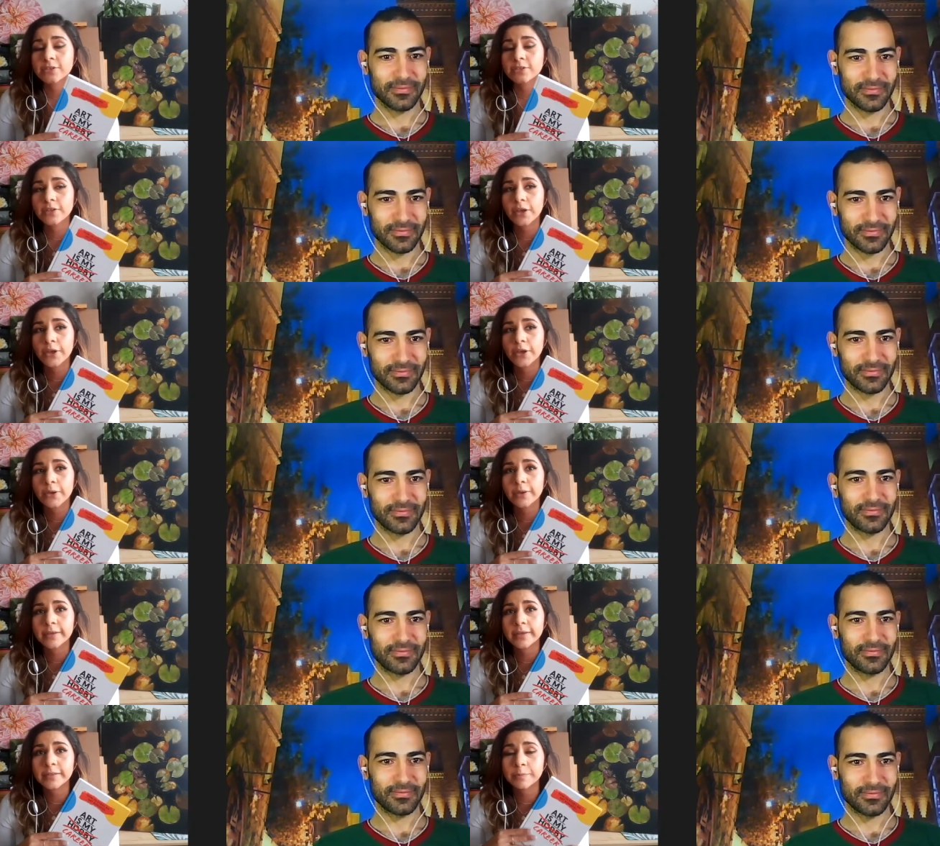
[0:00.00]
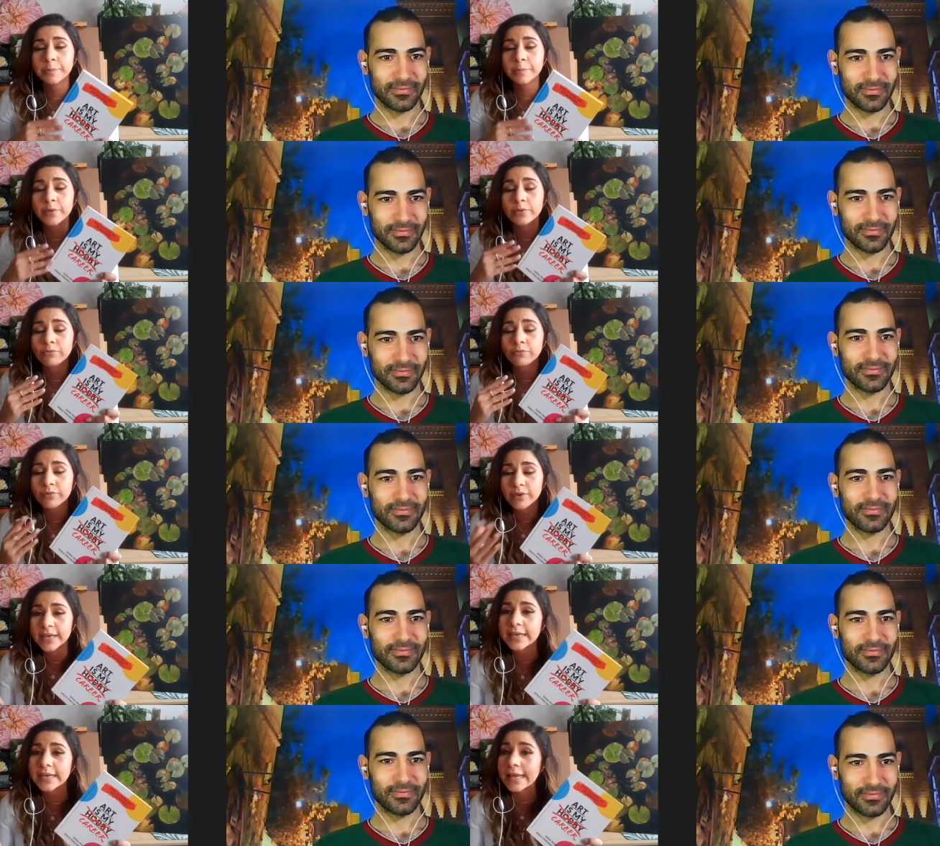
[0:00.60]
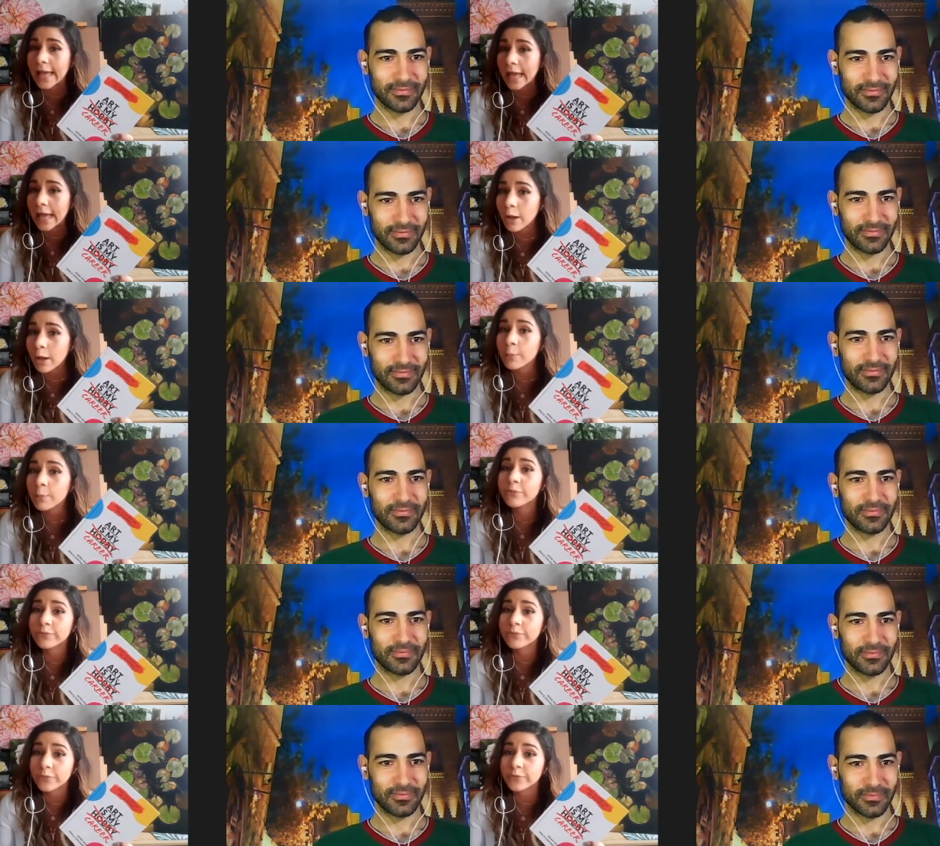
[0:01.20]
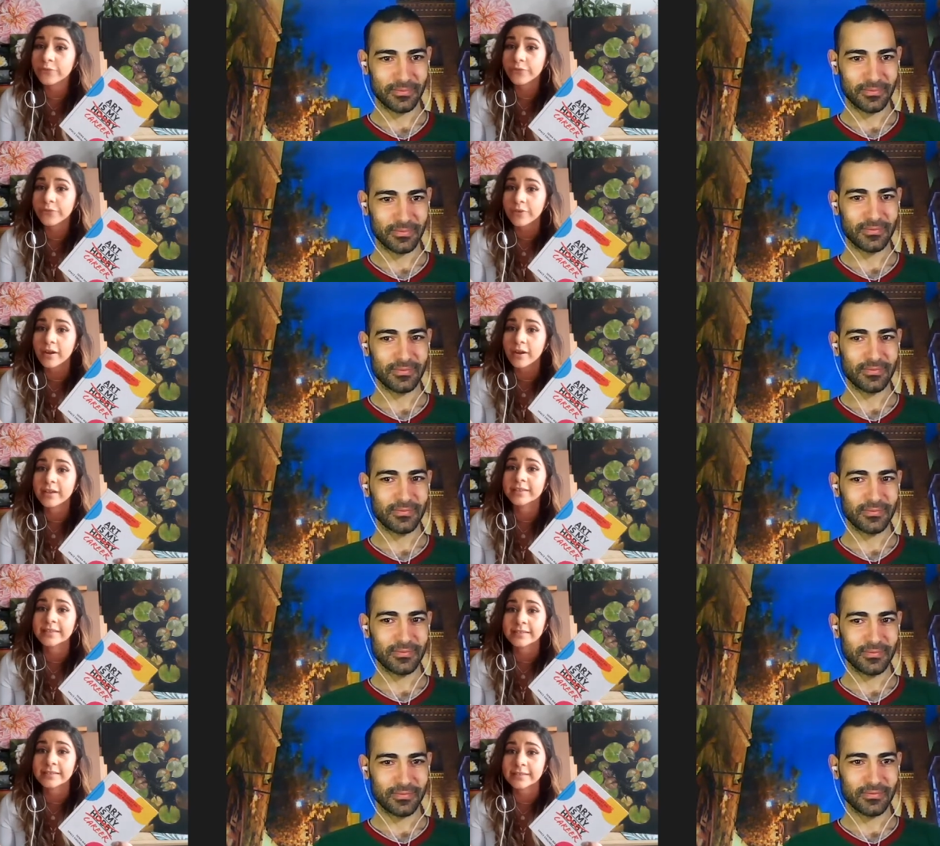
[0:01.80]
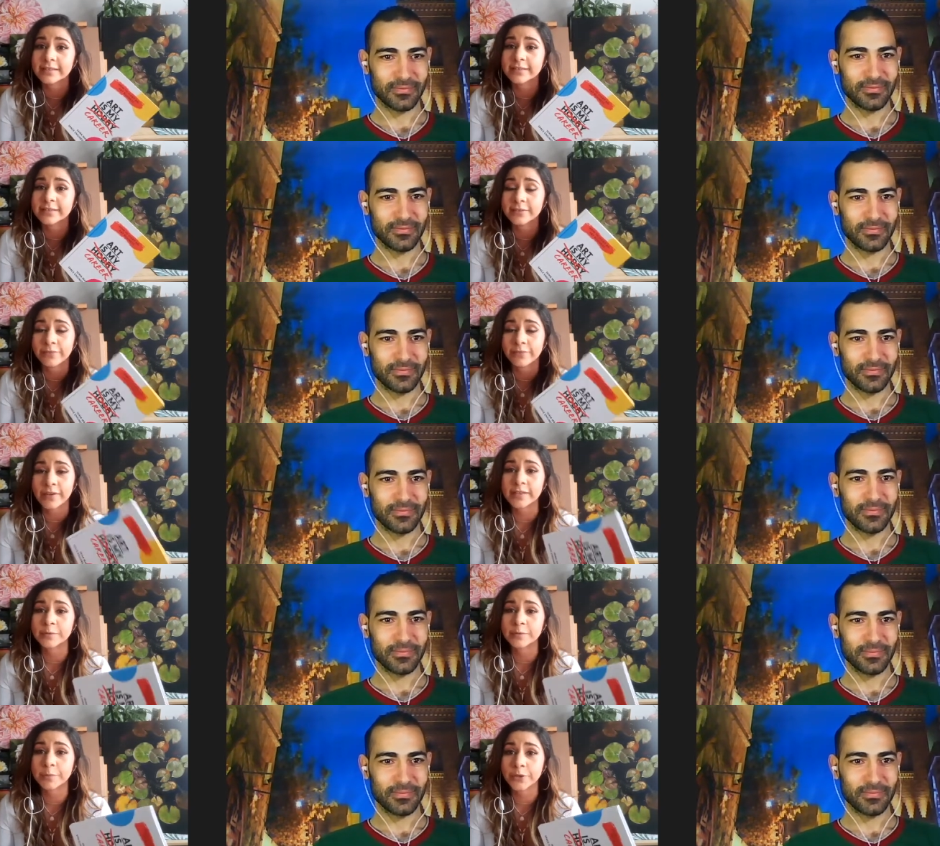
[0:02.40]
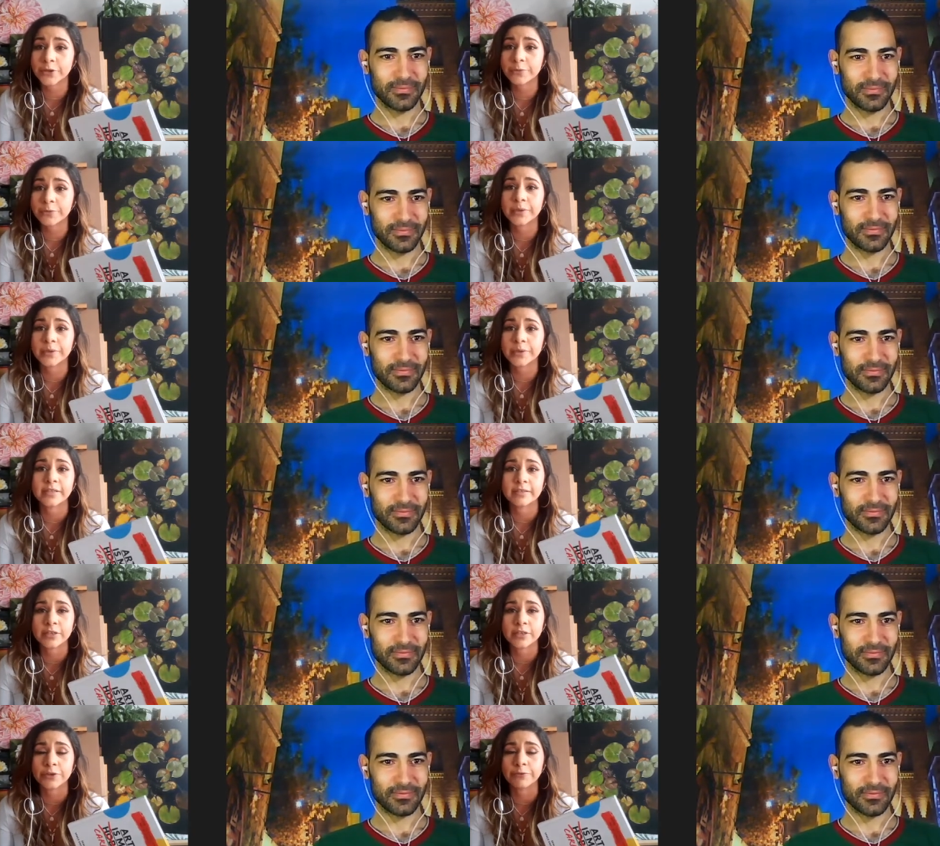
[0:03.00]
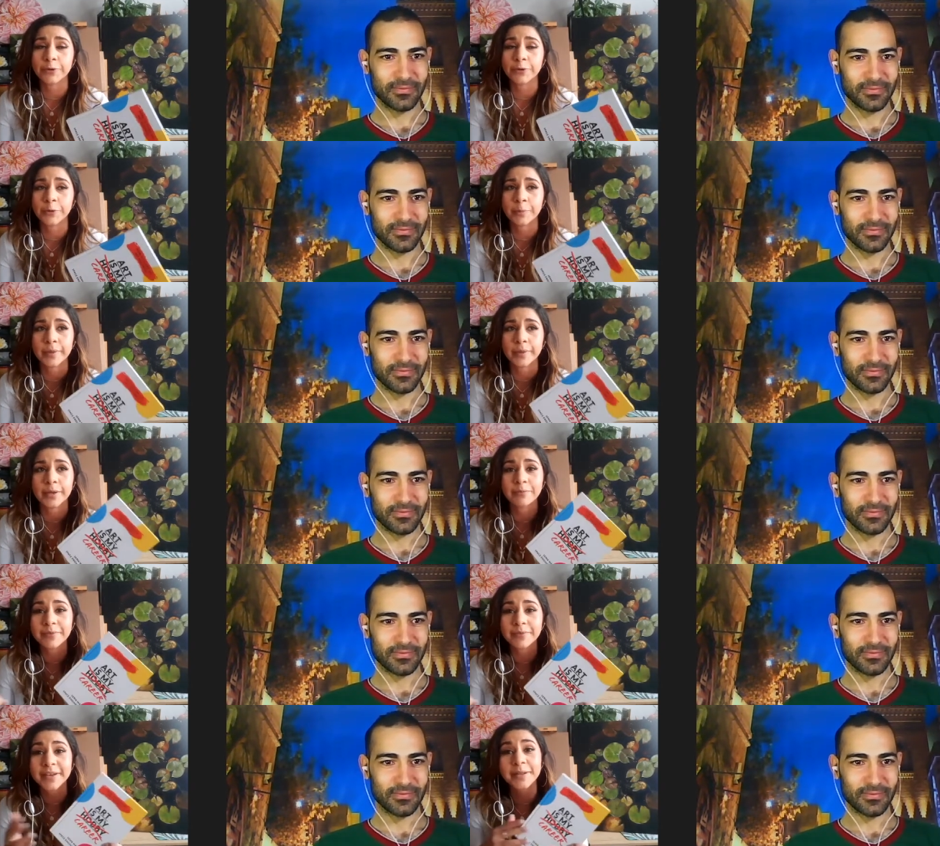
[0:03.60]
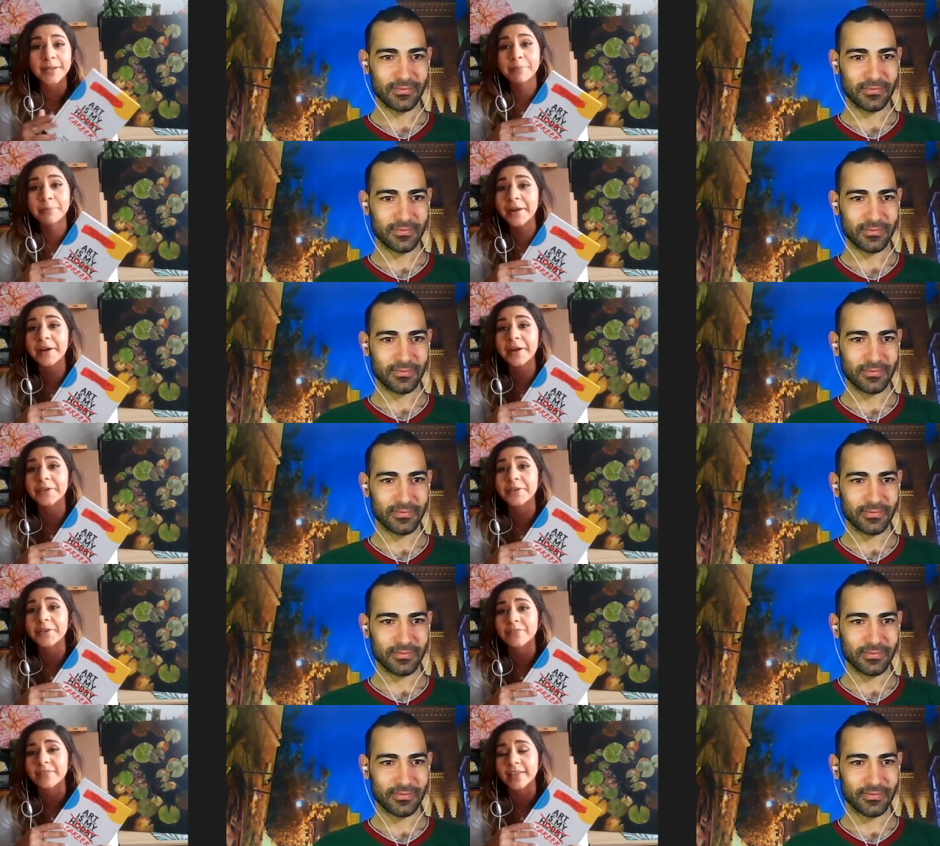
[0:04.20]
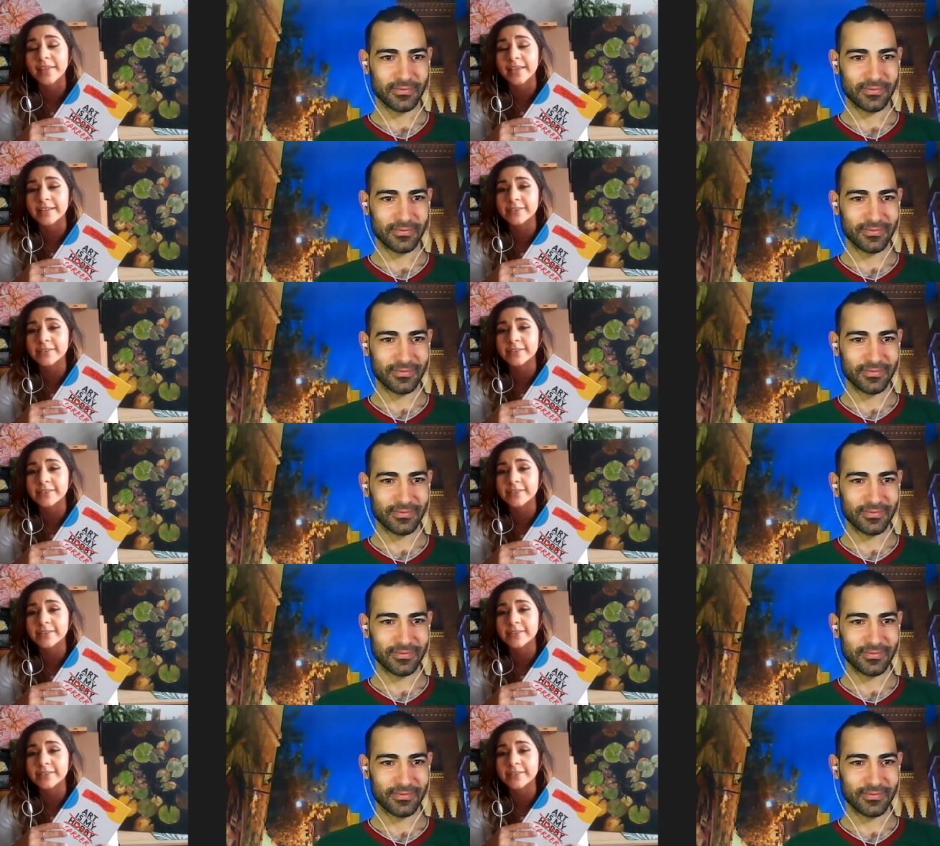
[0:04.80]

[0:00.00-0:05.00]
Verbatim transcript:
Speaker 1: So it's been really helpful for artists, this Facebook community group, and I'm really proud of it.